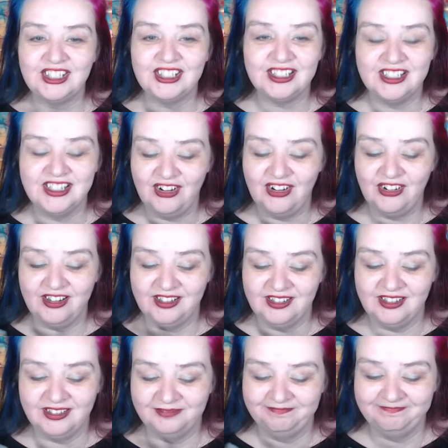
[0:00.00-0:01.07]
just not
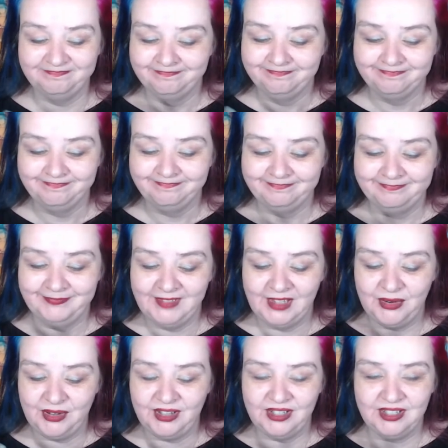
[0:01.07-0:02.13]
gonna
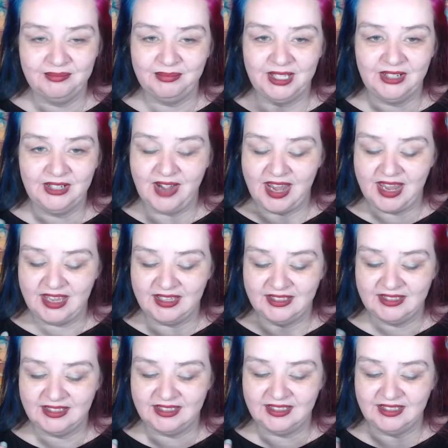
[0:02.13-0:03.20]
not gonna be great,
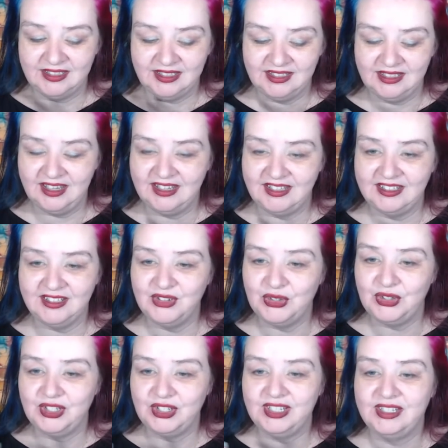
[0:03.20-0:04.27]
is it? It's, it's
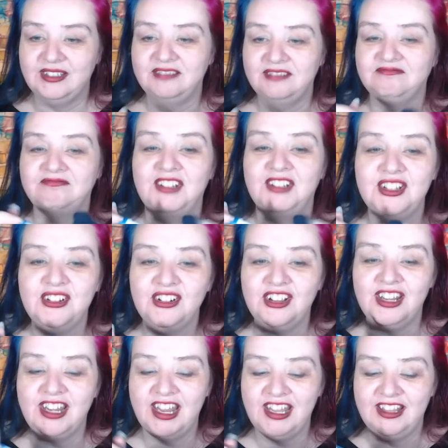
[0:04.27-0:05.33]
not gonna it's not
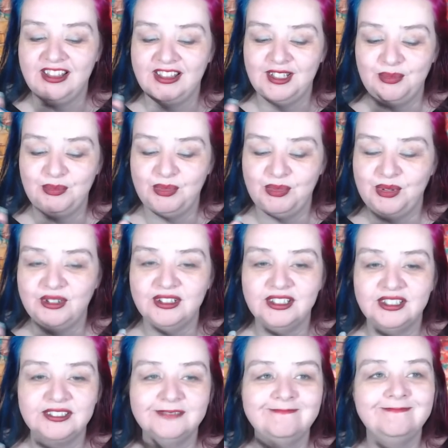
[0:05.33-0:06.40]
gonna hit the
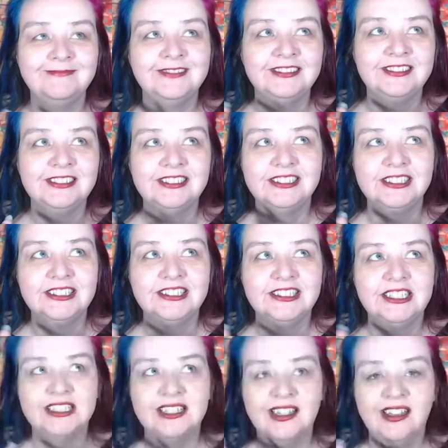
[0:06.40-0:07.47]
spot.
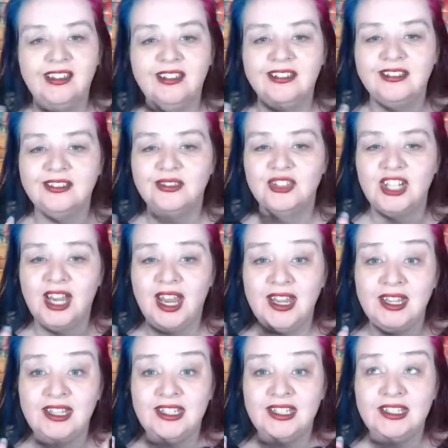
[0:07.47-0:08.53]
Now,
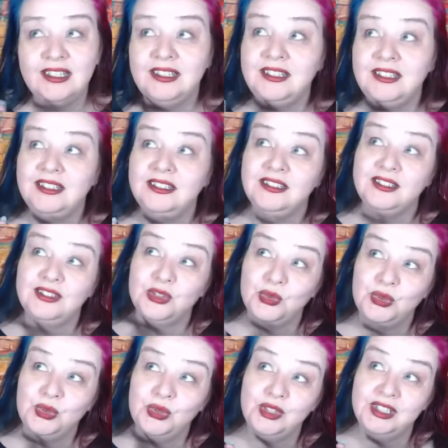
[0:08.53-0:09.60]
Chinese
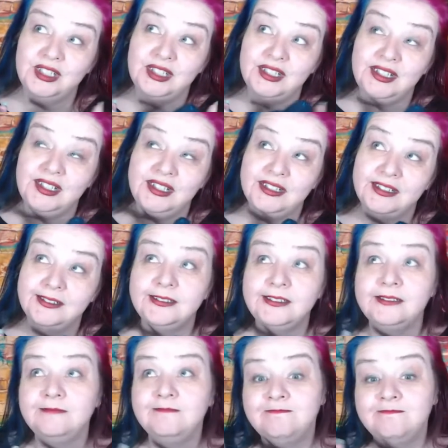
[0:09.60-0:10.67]
or
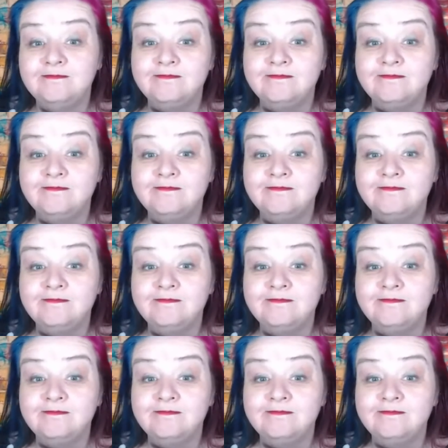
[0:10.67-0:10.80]
Indian.